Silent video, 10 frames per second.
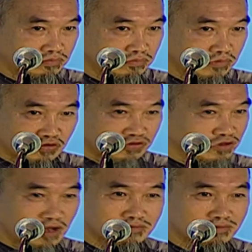It's
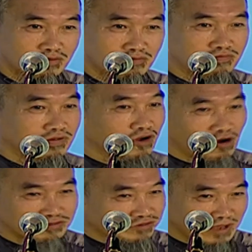not
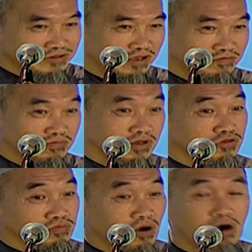constructive, it's
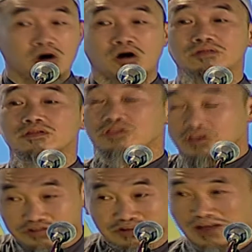more on
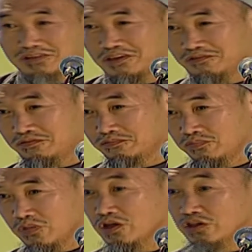destructive
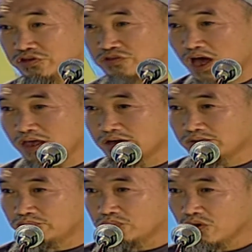desire.
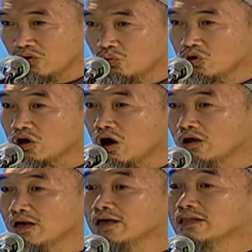We call
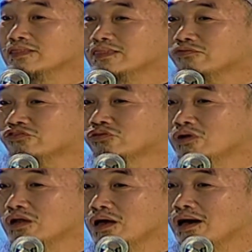
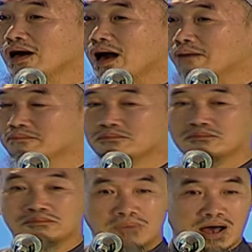nafsul
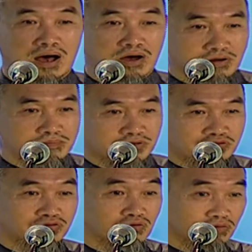ammara
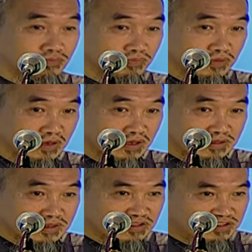bisu,
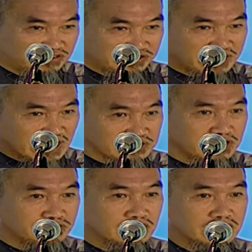the
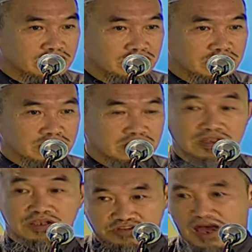destructive
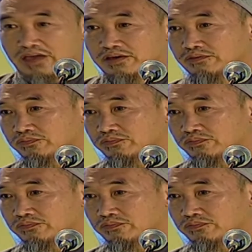desire.